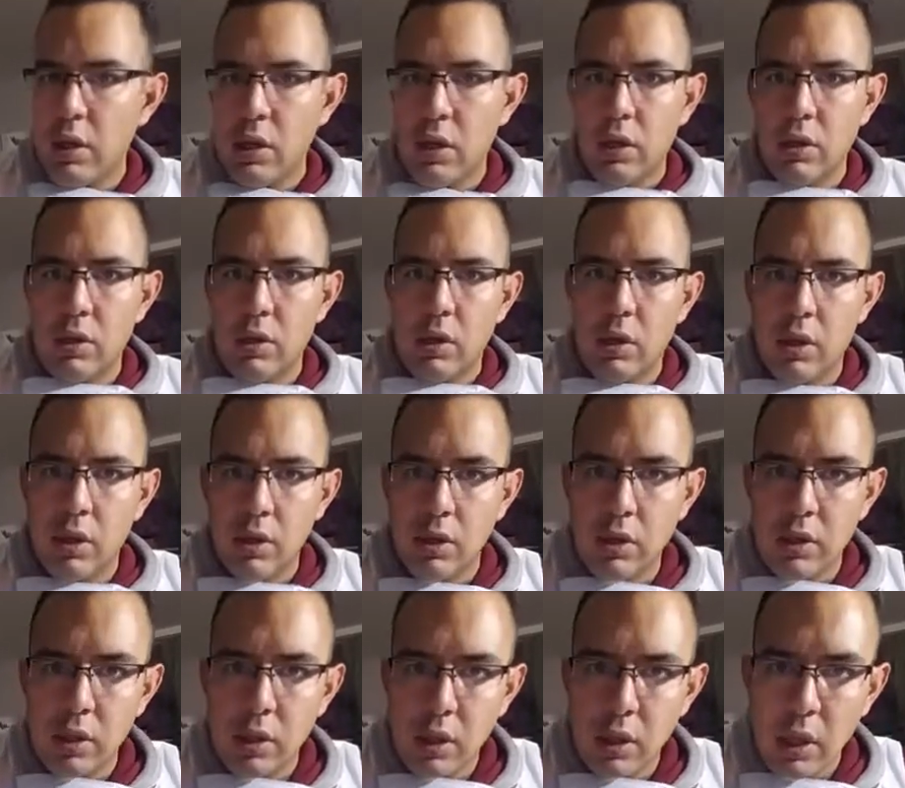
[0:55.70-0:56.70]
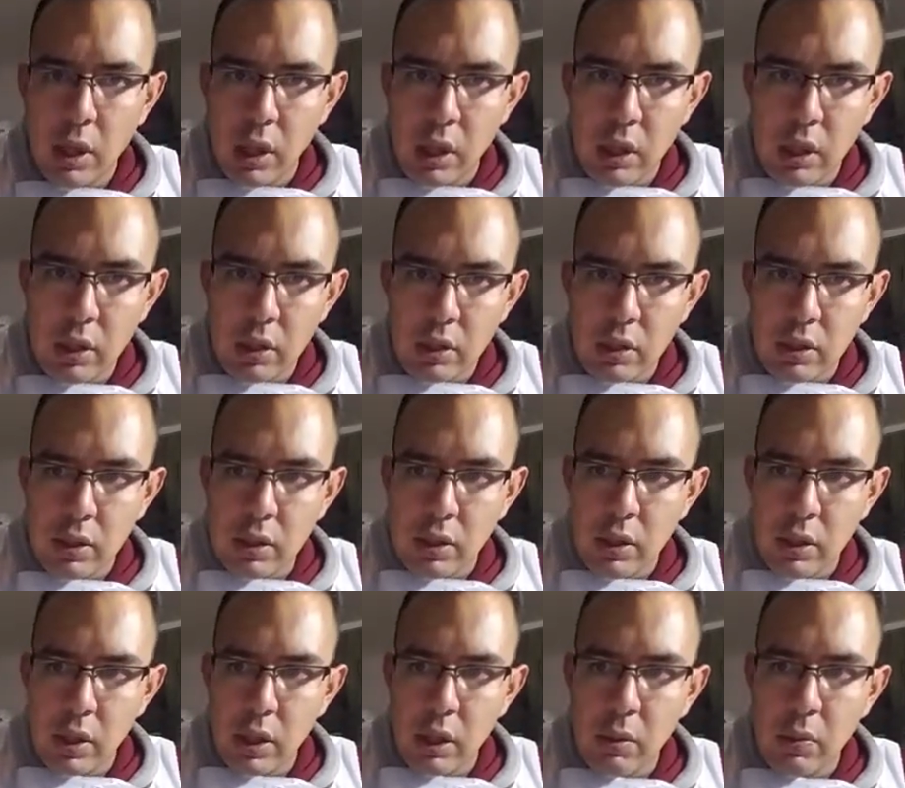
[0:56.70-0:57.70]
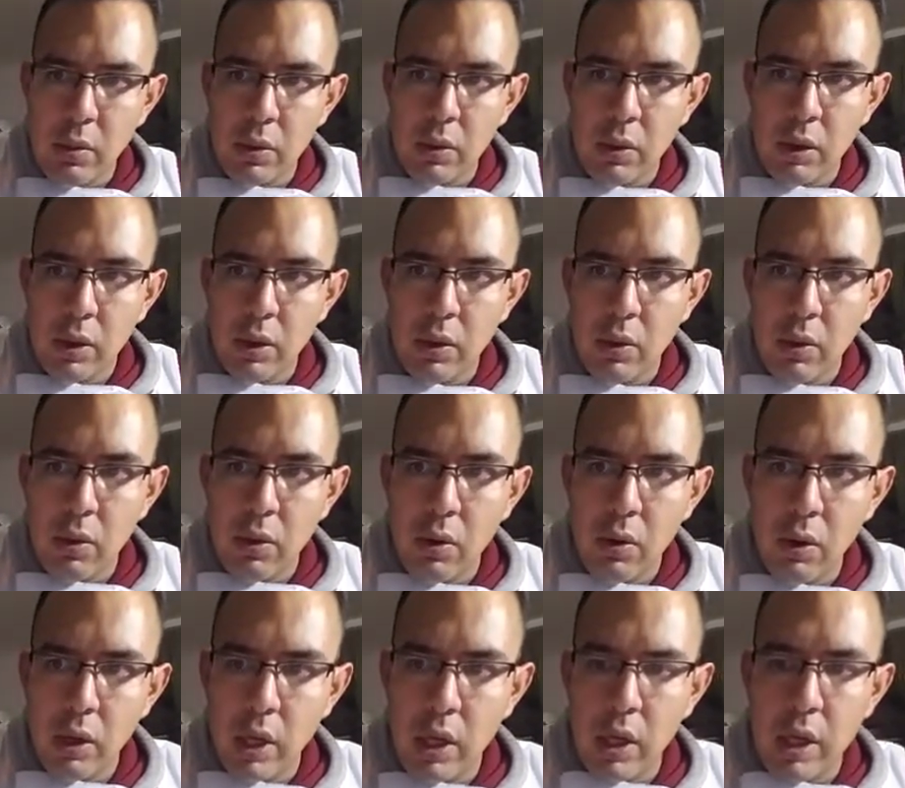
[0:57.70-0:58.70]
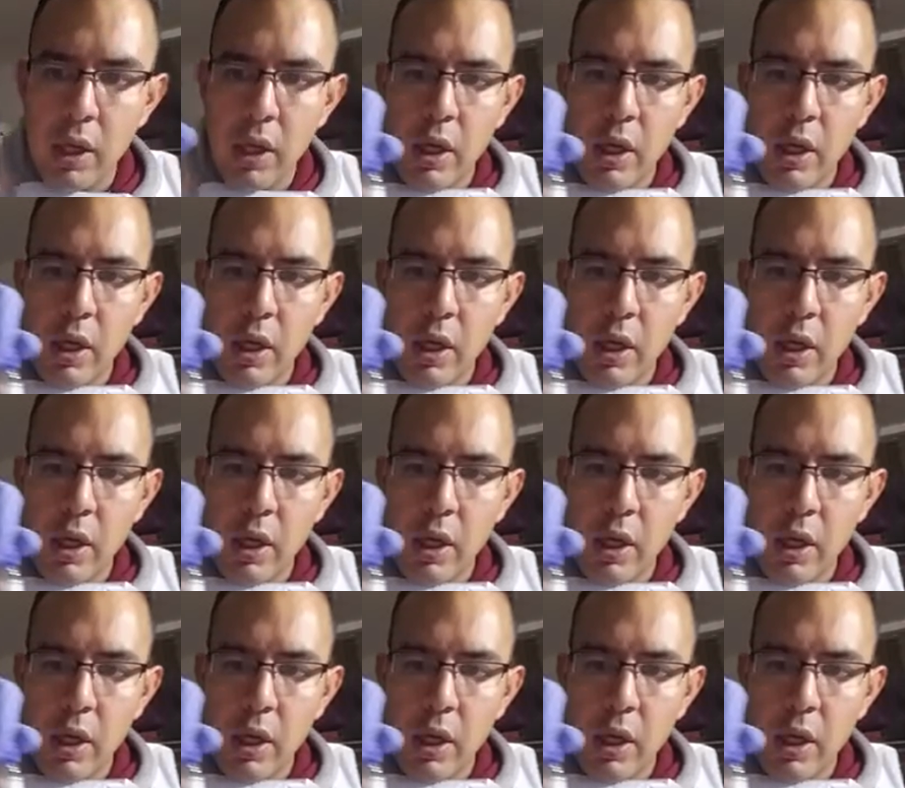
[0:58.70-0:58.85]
You can see that it's labeled E. coli.